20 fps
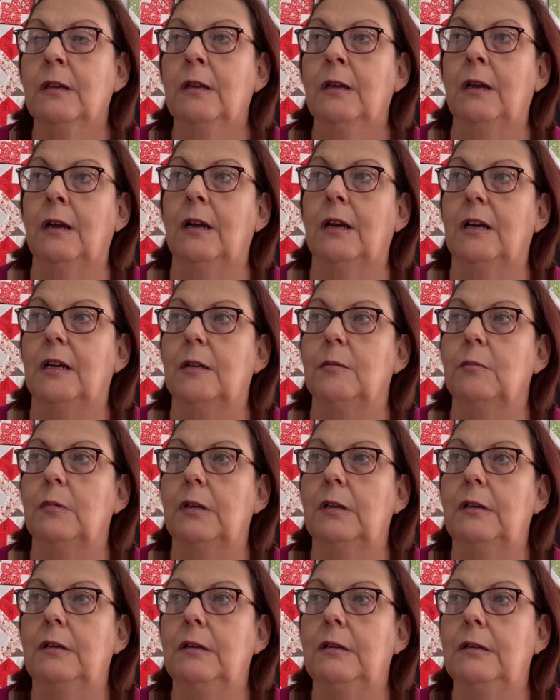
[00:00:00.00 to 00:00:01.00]

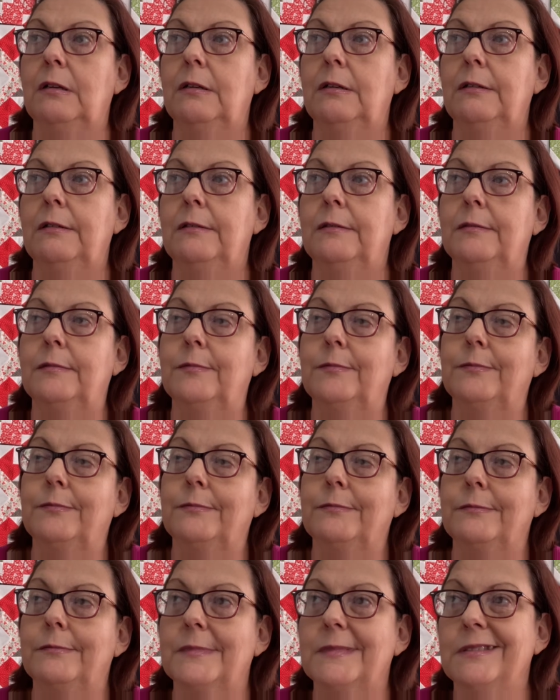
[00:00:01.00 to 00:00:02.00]
Um,
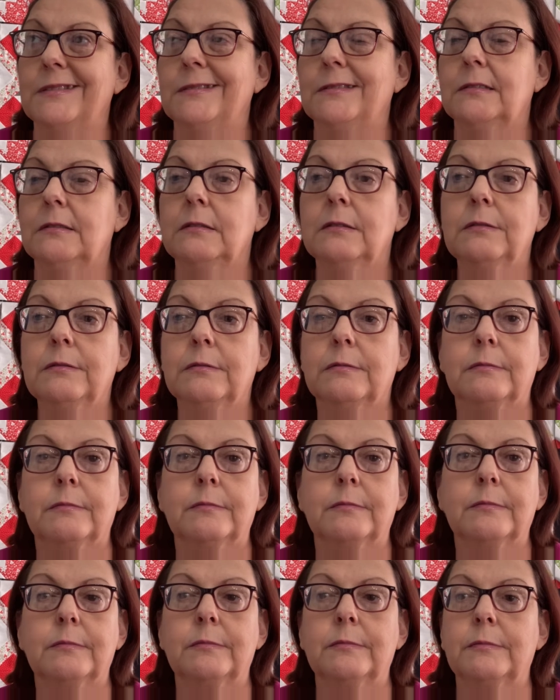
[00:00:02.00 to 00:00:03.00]
eh,
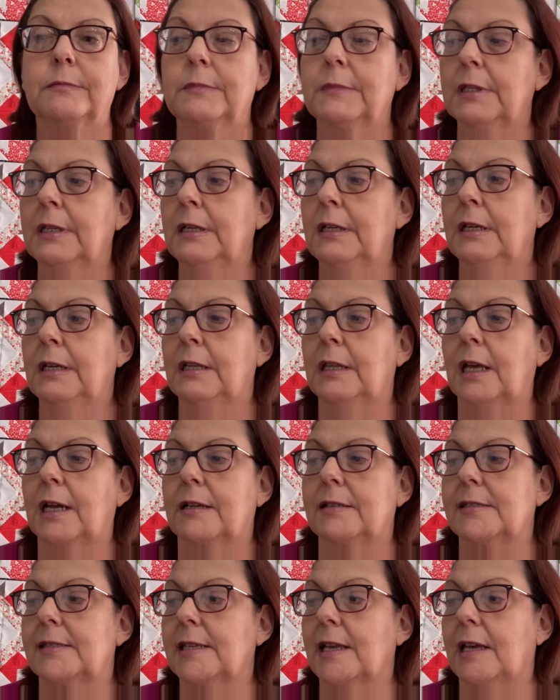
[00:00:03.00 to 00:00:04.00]
like I
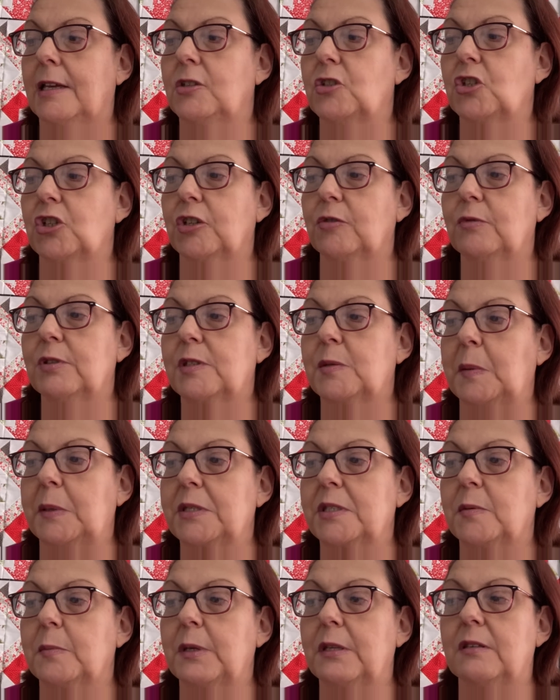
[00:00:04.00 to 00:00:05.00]
said, she was
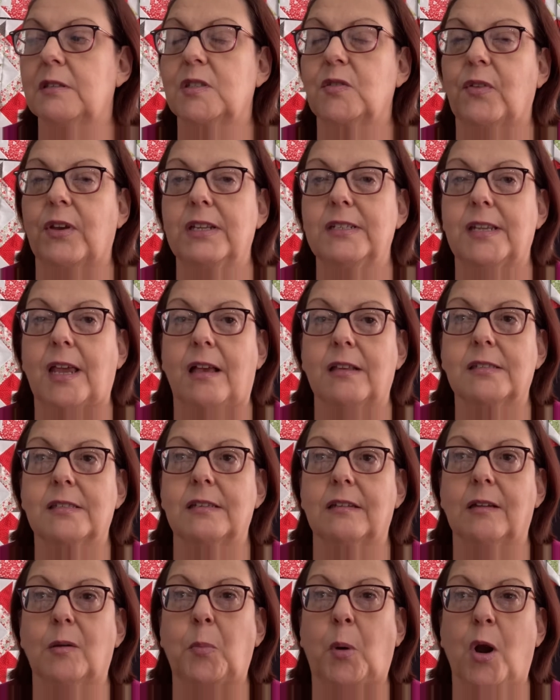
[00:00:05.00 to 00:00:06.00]
supposed to be this
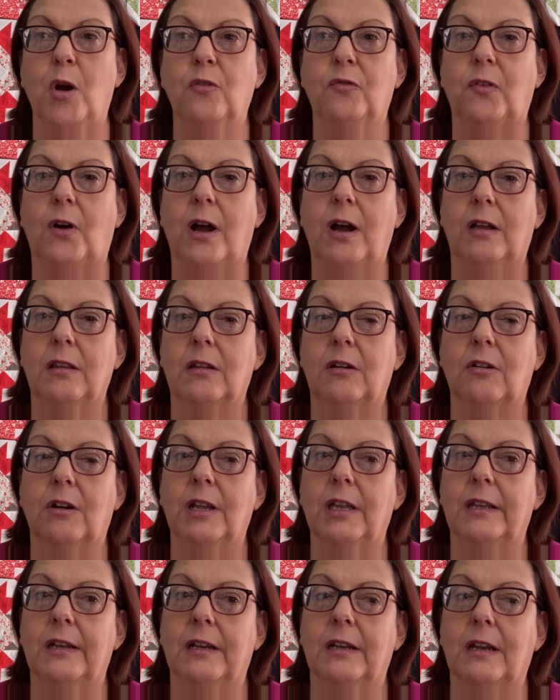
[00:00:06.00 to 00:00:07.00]
fantastic profiler,
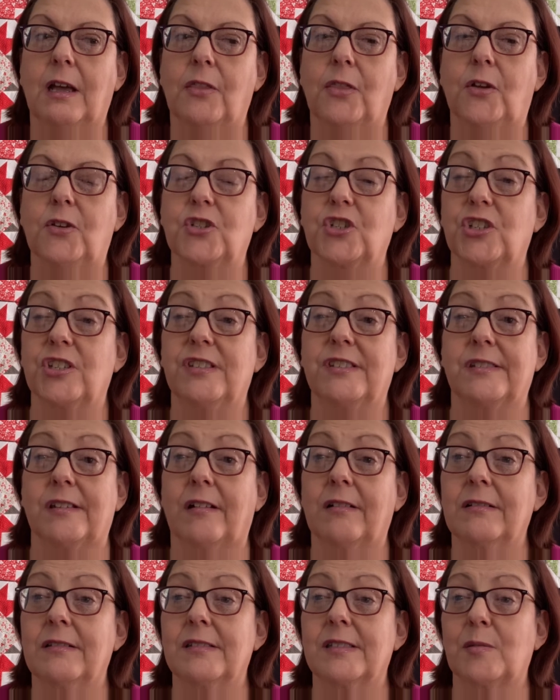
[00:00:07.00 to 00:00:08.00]
and I thought she
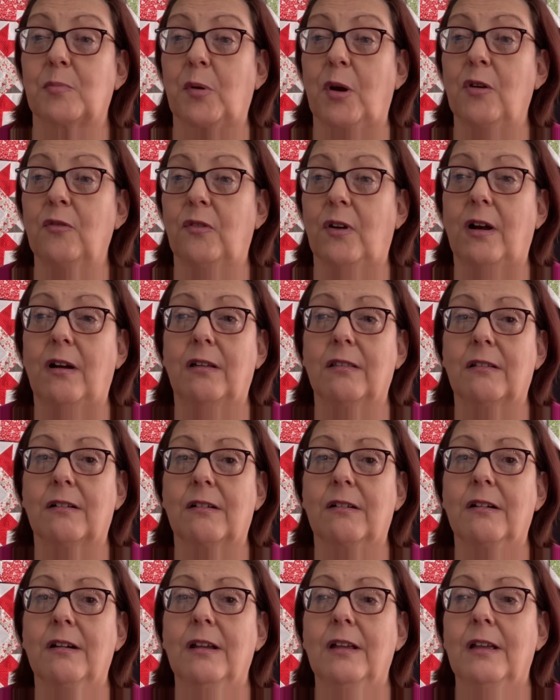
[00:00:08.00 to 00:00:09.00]
sucked as a
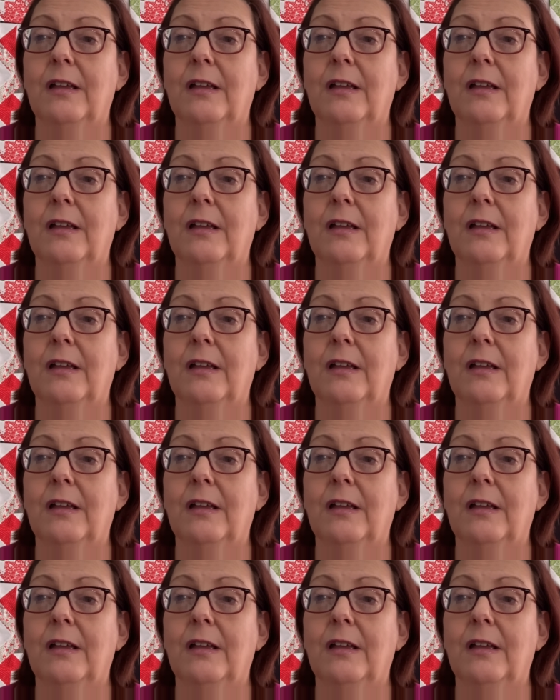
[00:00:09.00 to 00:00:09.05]
profiler.